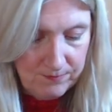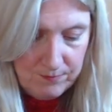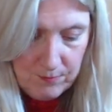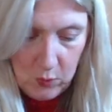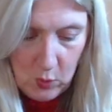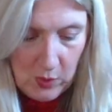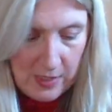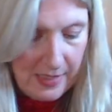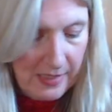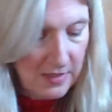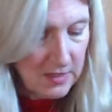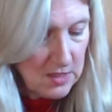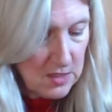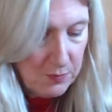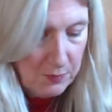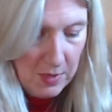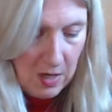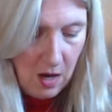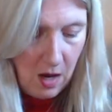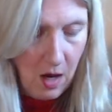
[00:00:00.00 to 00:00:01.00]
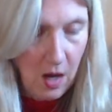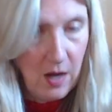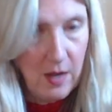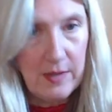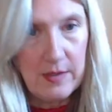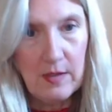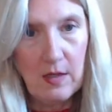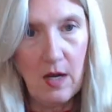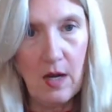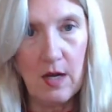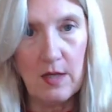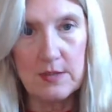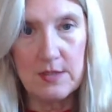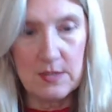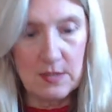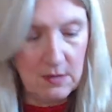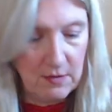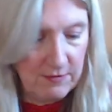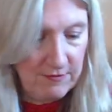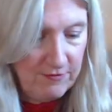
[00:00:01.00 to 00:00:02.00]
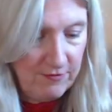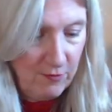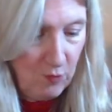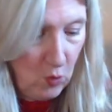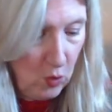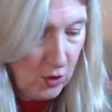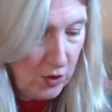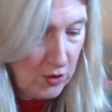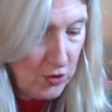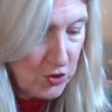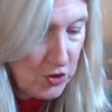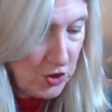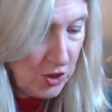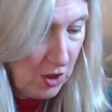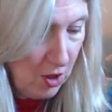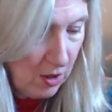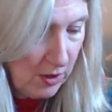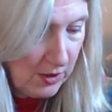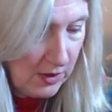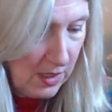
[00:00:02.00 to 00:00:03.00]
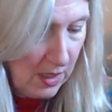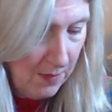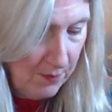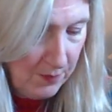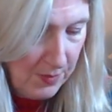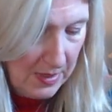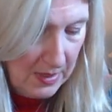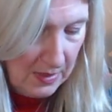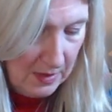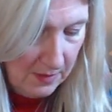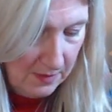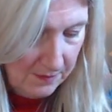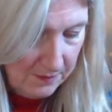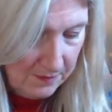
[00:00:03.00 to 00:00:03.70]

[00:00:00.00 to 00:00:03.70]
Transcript: brains behind Hudson and Forge Yarn Company.